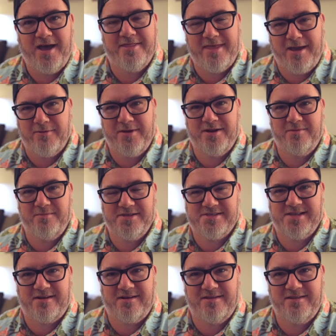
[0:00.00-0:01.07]
That way you don't miss
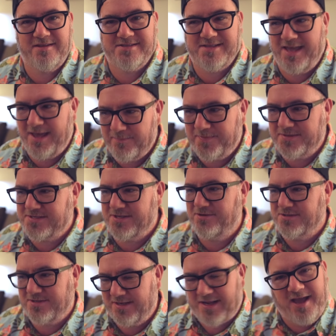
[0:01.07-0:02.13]
out on these
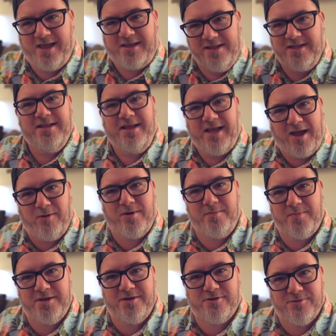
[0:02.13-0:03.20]
episodes. Like, I want to
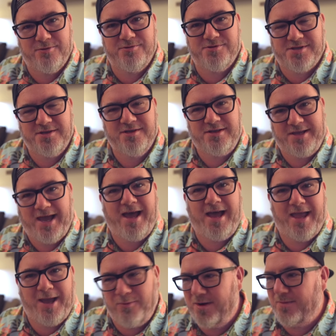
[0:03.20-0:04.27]
be your cruise
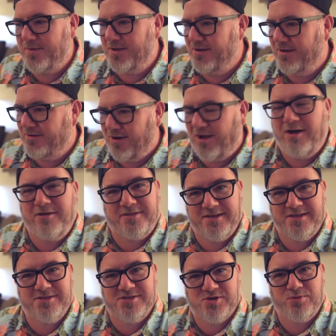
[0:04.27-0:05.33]
guy. I want to be your all
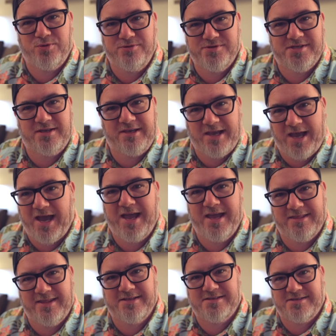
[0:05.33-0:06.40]
things cruising guy.
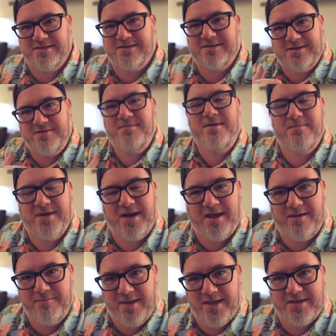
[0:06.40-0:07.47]
That's the commitment
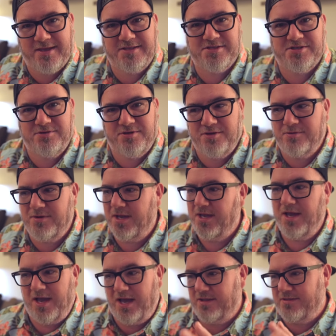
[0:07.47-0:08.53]
I'm making to you.
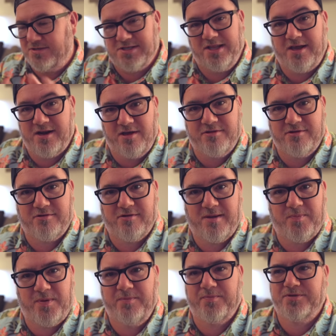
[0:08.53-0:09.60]
There's a lot of other
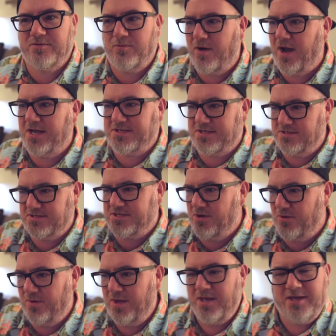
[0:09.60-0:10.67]
great people to watch. And
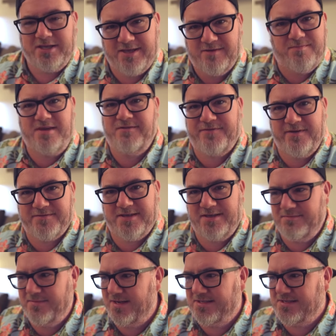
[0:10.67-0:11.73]
so give me
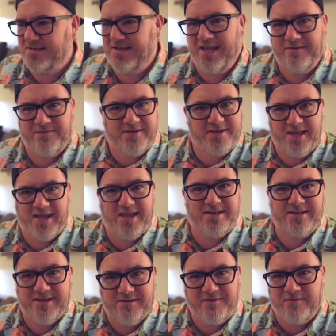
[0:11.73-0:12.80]
15 minutes a day if you
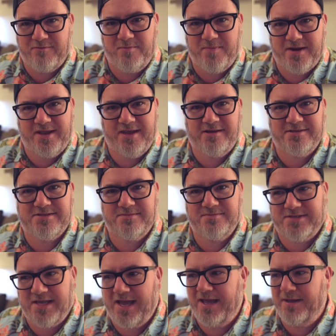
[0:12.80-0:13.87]
can. Give everybody else some
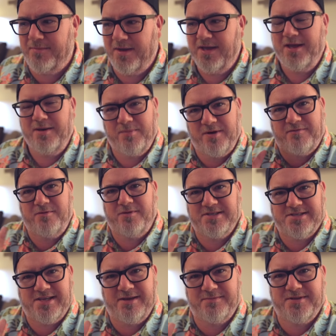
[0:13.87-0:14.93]
time. But if you want to
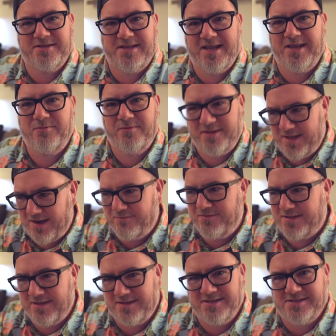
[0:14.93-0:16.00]
stay up to date with
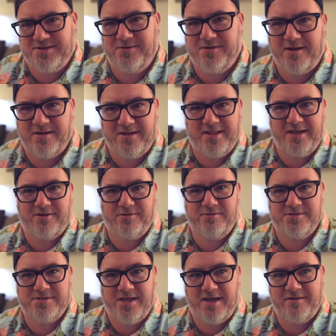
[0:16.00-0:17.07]
everything that's going on in that
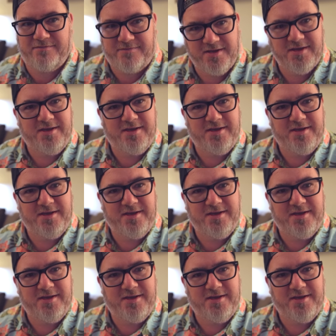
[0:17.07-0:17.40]
cruise life,